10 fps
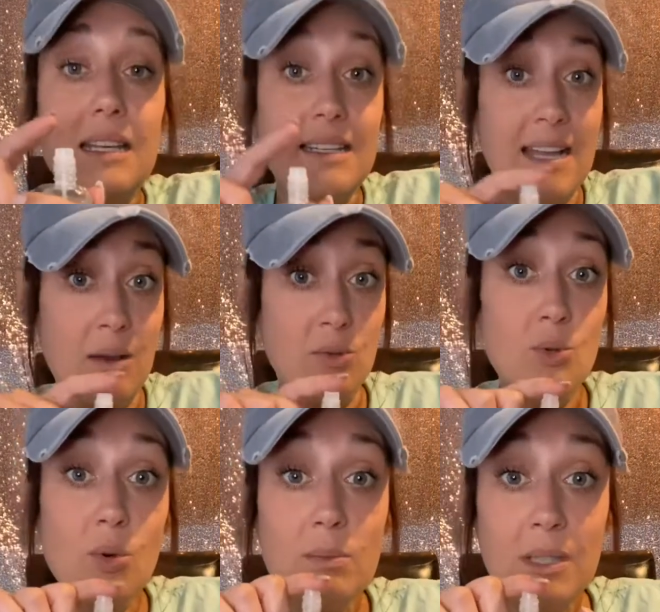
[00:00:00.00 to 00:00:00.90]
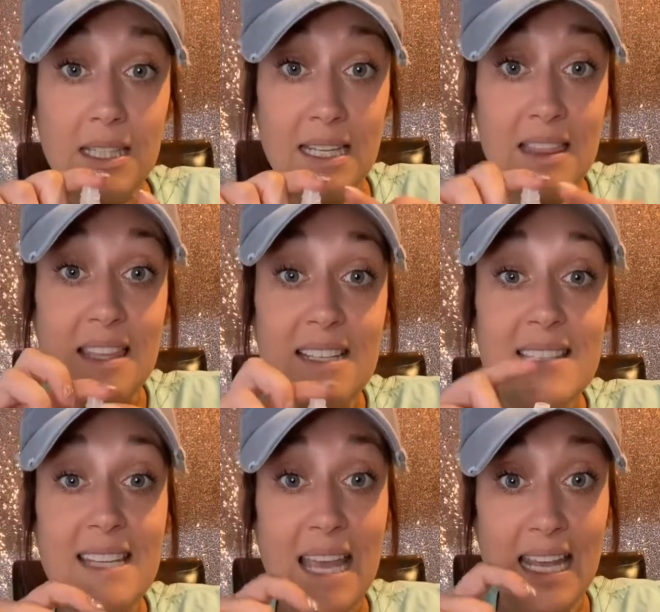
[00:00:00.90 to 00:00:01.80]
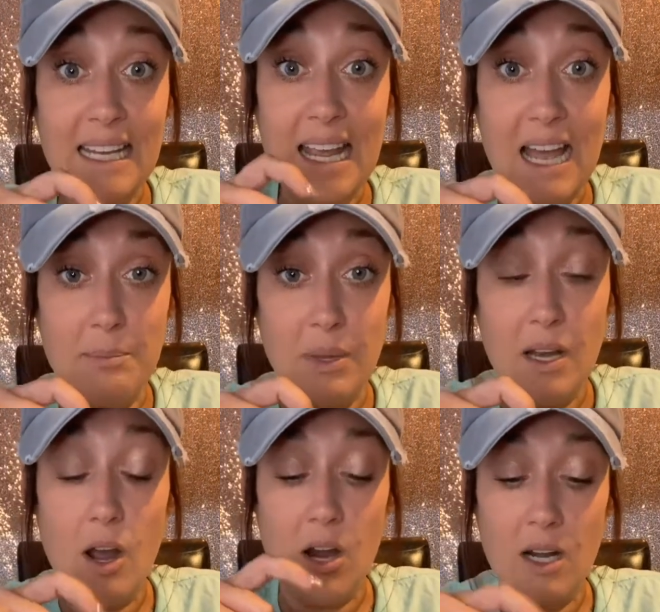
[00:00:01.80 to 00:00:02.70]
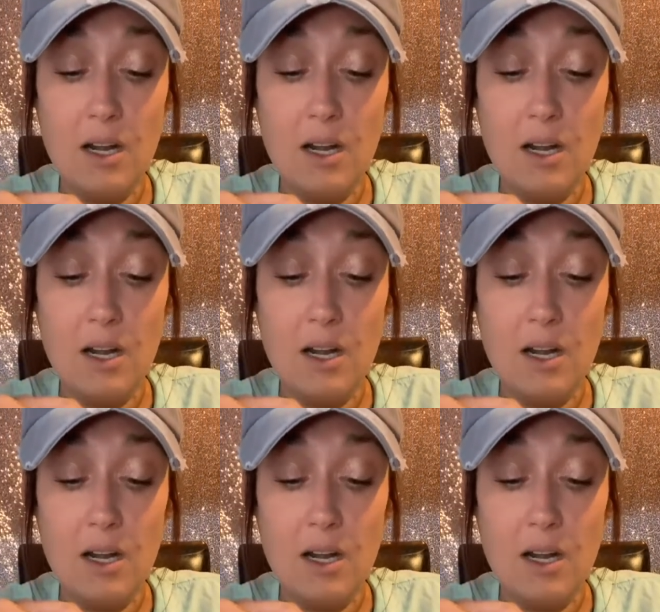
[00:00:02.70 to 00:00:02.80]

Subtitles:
Now, normally this can happen. Our